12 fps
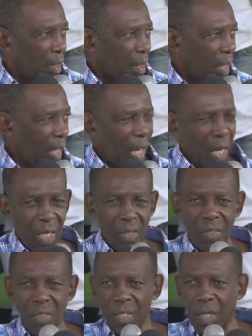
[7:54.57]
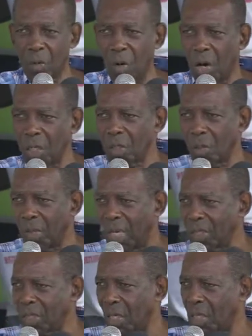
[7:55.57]
The last thing I want to
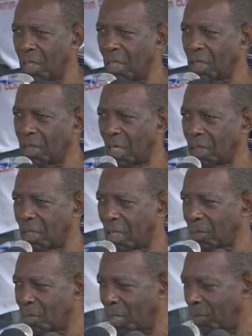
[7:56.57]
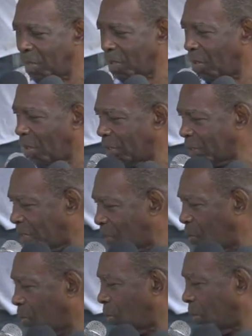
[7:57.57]
mention, ladies and gentlemen, because I
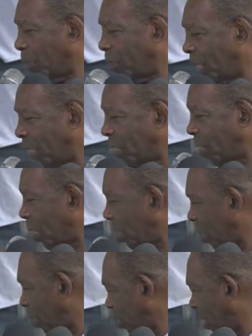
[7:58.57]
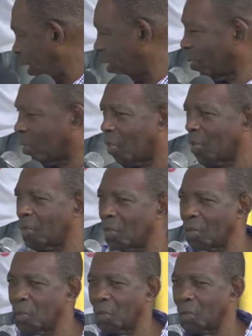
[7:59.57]
know the minister is anxious to